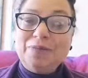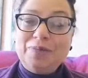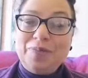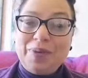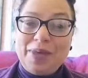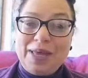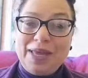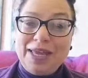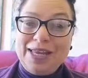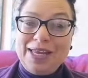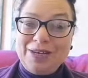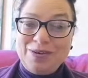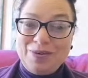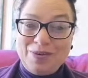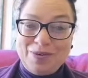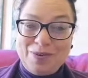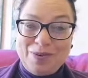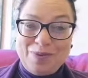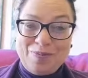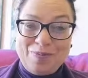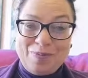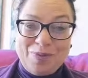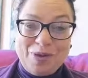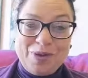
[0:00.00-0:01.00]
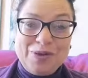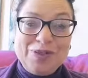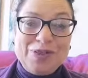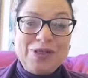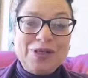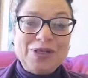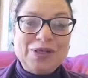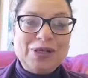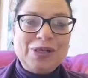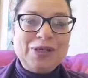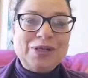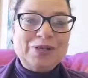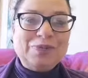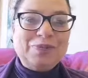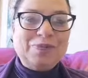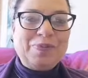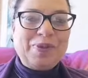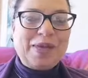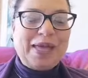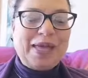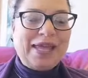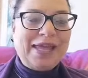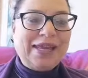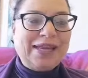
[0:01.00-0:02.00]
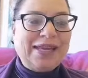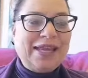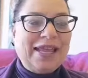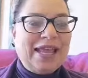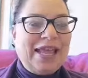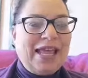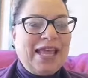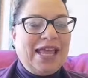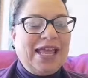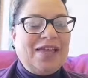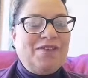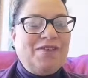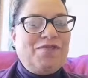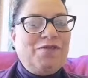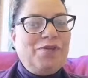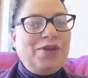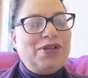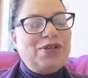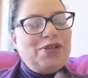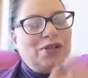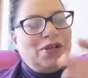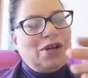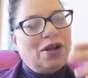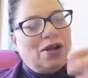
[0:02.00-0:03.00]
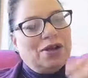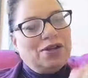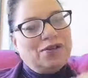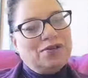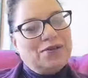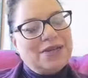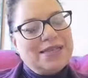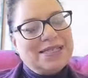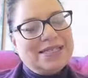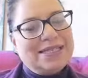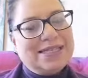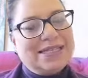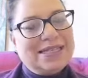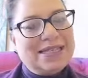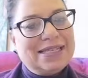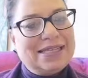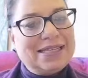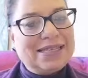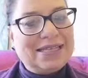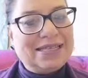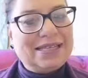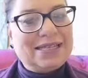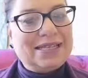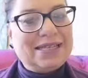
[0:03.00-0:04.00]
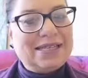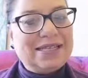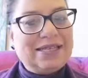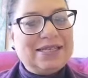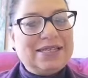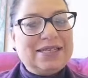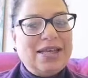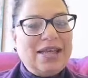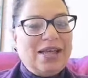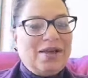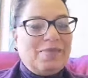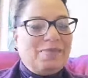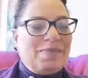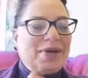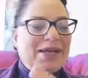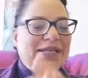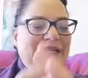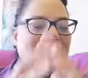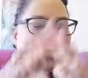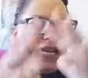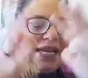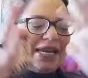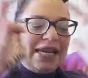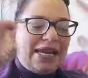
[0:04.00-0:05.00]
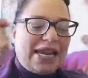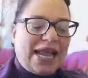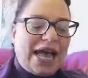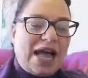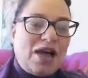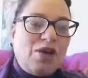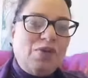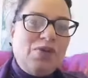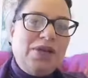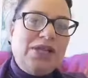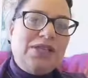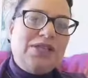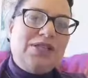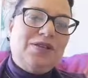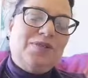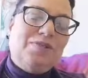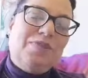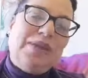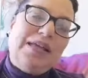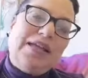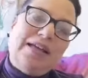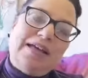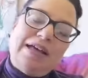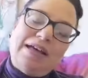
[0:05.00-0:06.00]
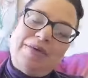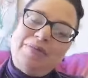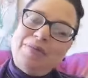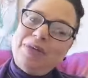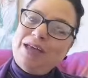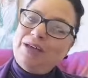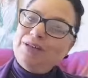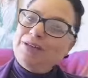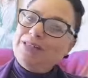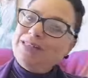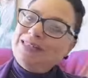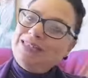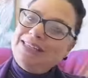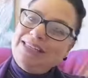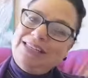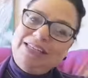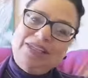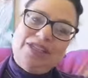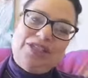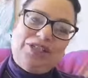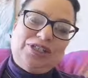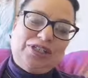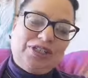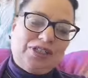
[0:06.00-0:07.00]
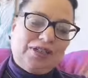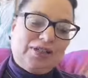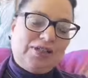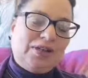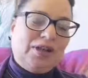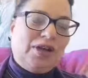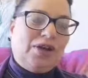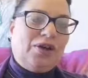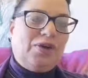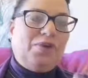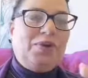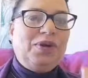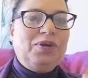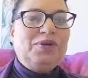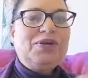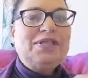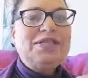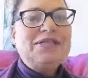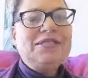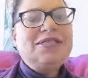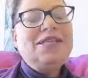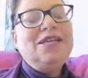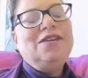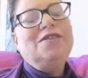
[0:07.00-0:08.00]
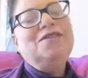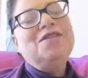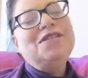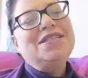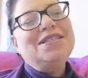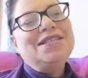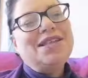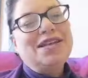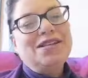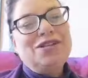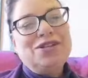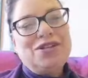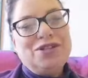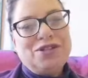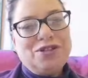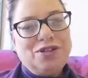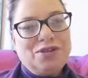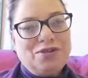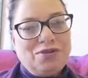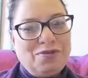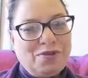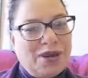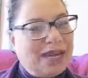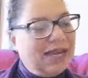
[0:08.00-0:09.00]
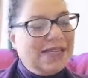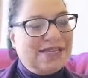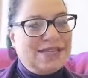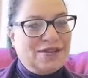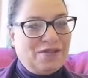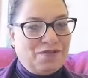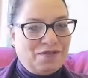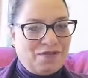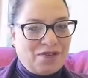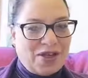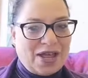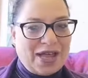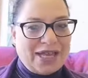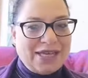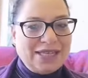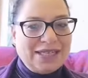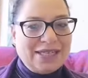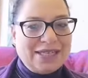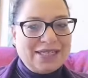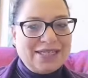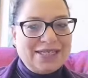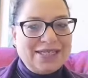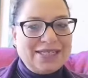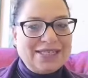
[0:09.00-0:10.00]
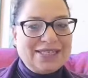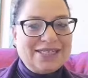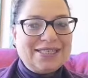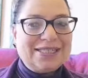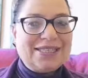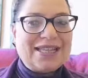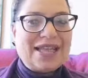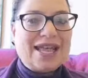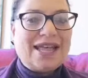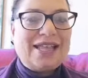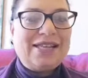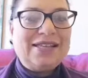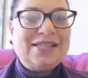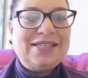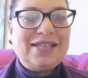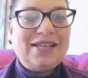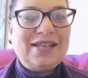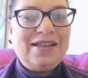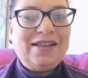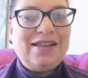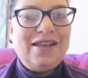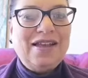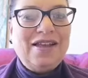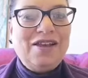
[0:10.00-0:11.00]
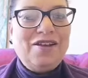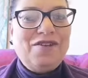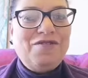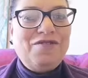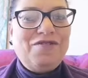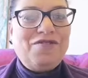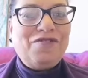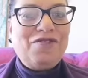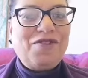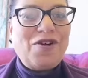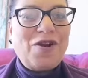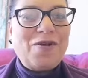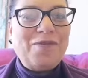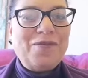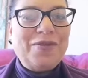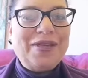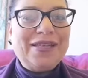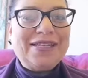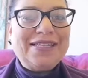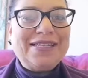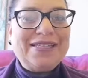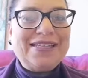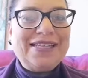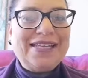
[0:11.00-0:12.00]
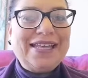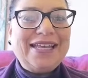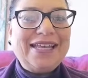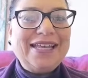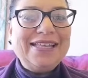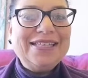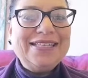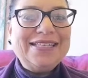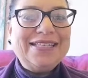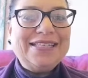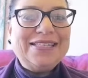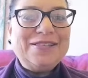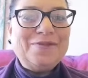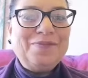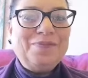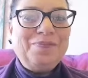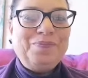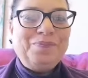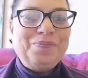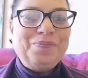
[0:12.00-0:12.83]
pain or emotional pain, if we do not resist it but allow it to become our teacher, we receive such great divine understanding from it, yes?